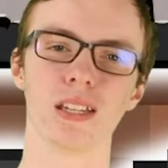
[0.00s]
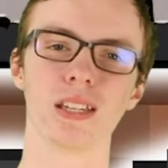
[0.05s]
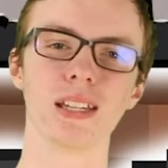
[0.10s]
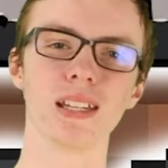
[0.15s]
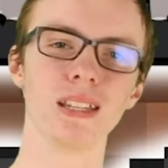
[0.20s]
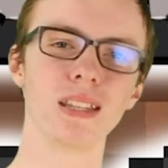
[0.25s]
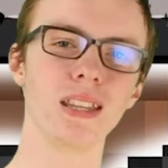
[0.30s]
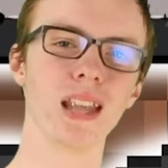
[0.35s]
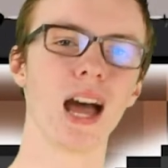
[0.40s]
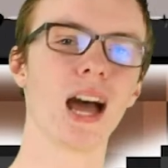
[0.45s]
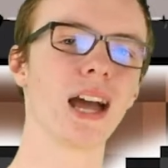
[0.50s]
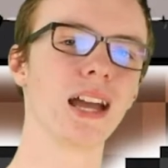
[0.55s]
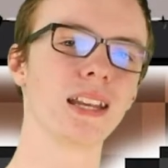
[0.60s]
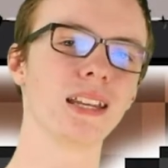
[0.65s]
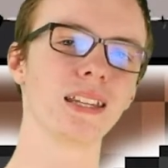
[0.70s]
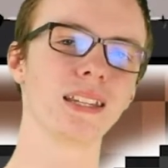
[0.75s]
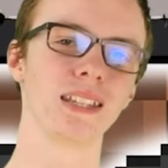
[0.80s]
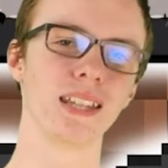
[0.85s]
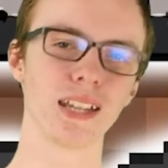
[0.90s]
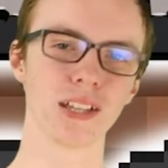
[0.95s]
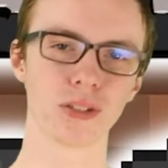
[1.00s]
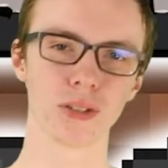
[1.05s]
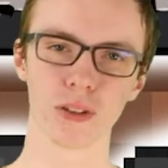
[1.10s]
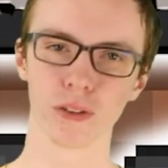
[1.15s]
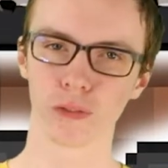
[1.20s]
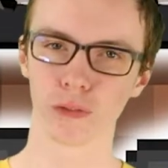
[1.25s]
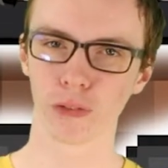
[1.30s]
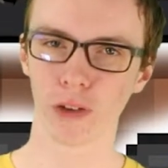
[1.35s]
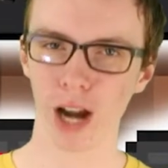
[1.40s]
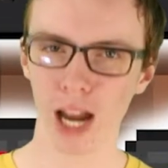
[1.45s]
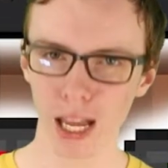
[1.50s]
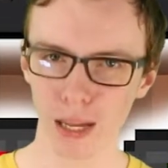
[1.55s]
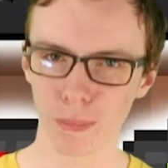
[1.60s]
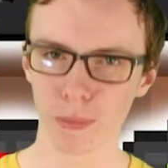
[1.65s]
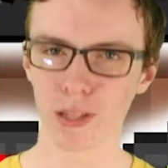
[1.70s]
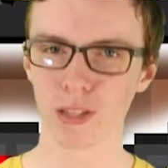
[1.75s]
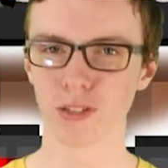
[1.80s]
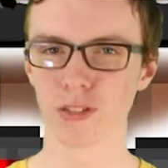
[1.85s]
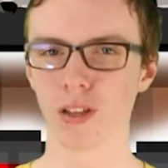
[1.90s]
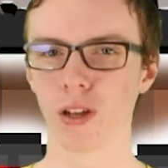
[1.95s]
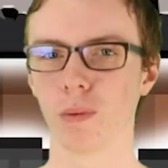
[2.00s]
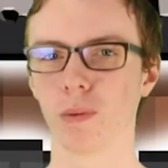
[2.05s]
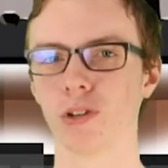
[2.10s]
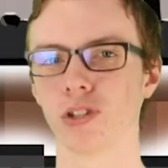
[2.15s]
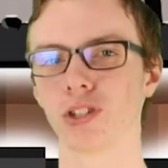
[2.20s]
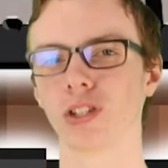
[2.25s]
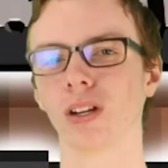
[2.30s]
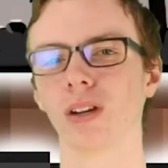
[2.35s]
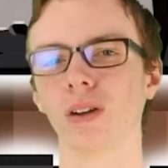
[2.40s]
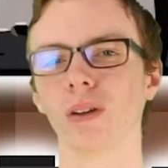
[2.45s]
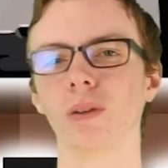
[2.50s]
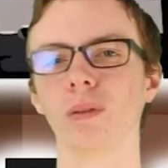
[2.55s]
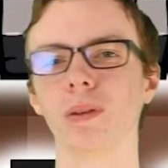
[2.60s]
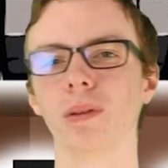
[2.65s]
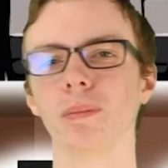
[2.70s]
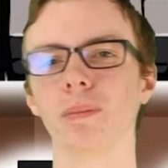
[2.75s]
need 9 disc fragments, which can only